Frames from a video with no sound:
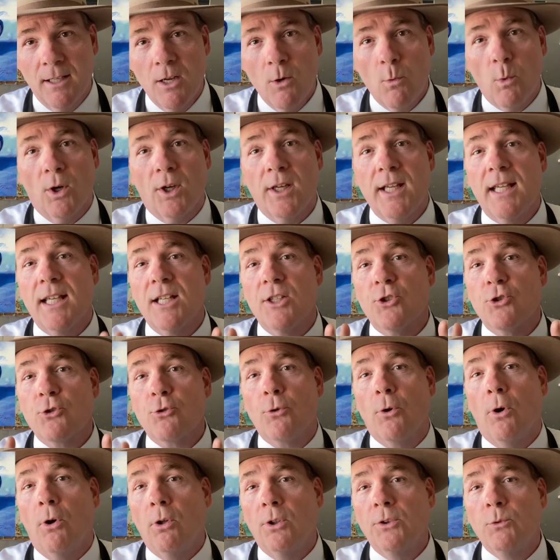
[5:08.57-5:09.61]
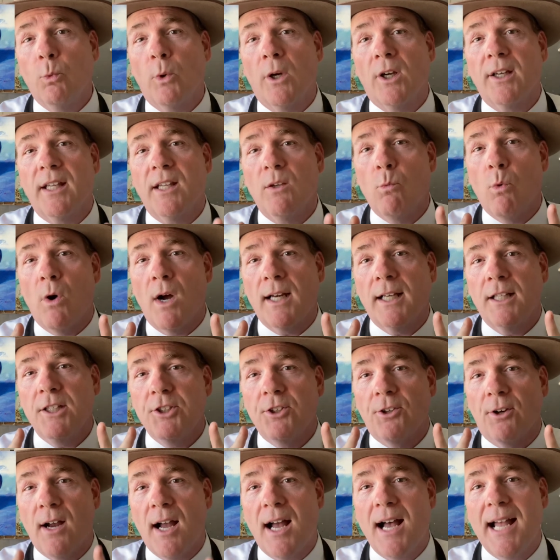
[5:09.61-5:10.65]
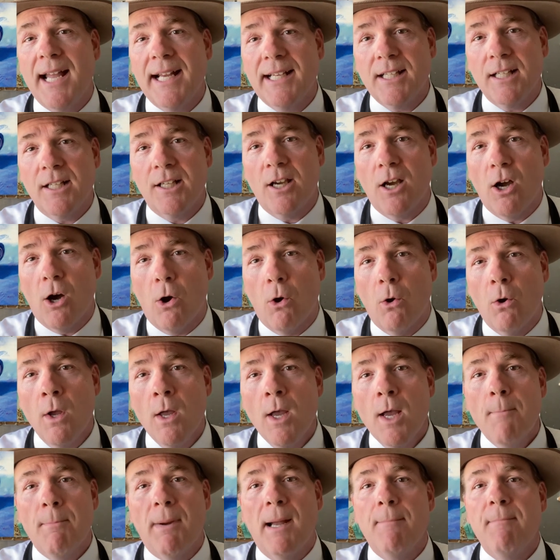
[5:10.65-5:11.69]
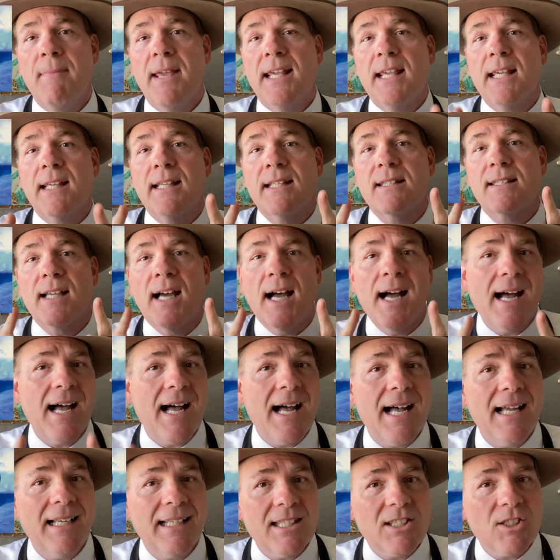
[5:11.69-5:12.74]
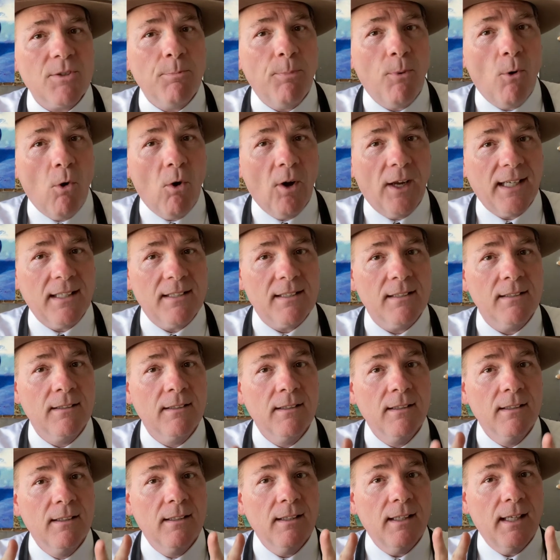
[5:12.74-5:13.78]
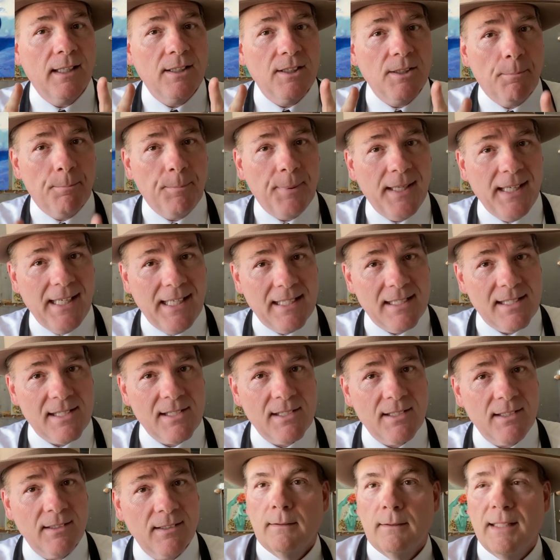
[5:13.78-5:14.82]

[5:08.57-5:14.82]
where he controlled where he wanted your eye to go by making it the hottest point in the piece.